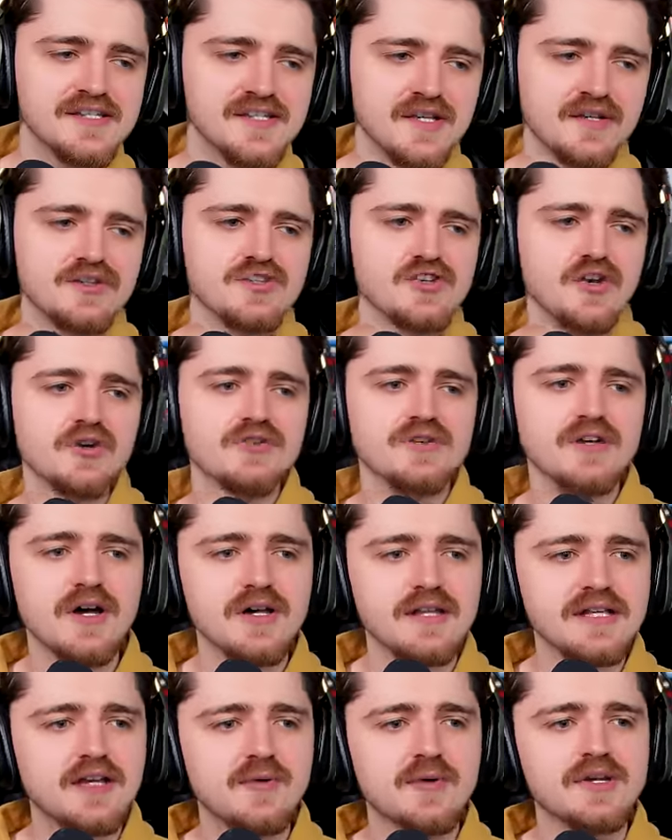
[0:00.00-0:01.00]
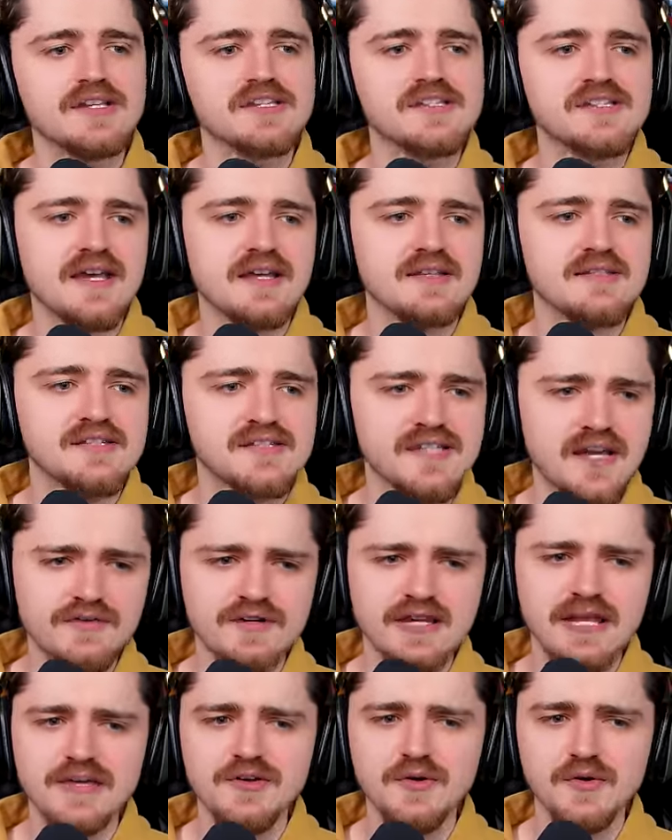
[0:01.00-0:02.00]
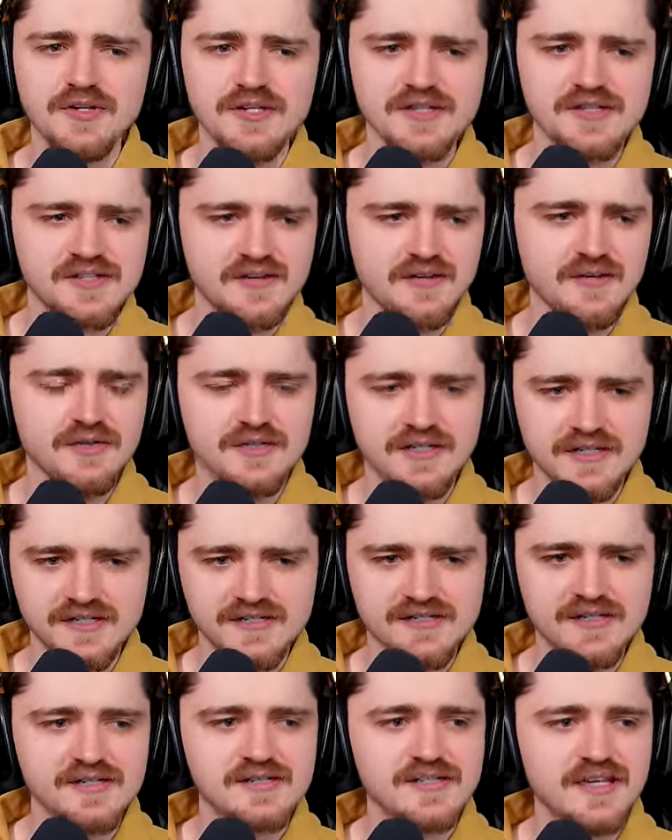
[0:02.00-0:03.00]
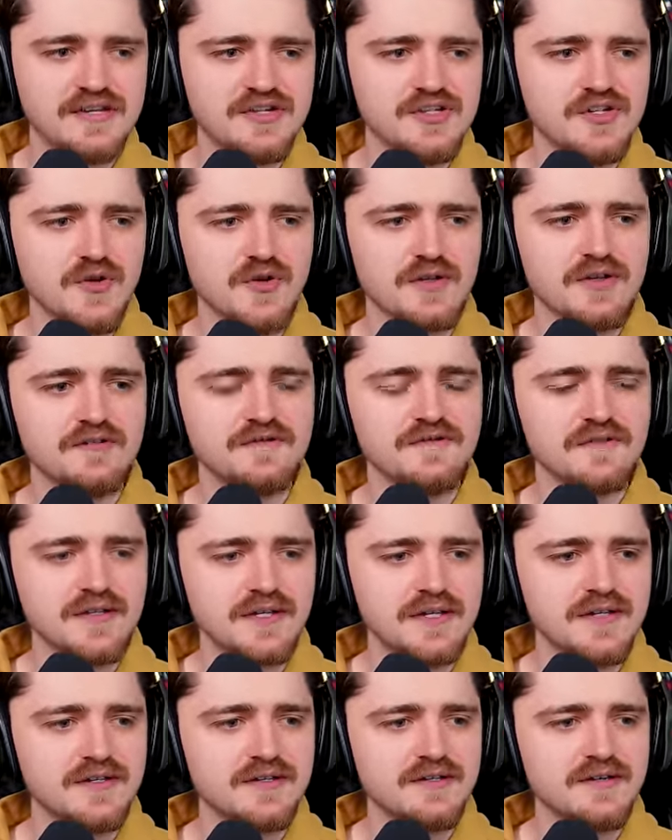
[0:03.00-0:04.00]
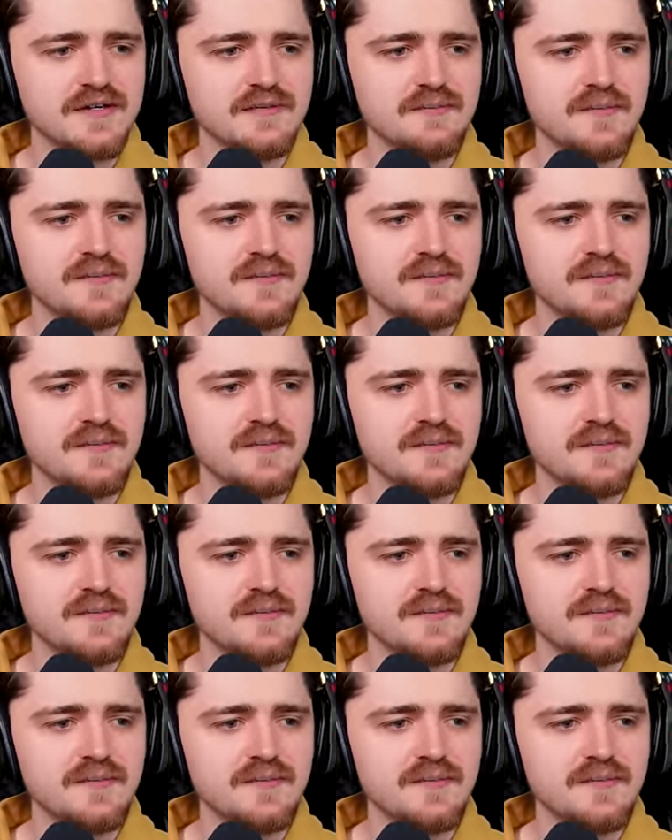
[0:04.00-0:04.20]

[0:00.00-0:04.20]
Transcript: So the Joker and Harley Quinn are set to serenade audiences in Joker Folie à Deux,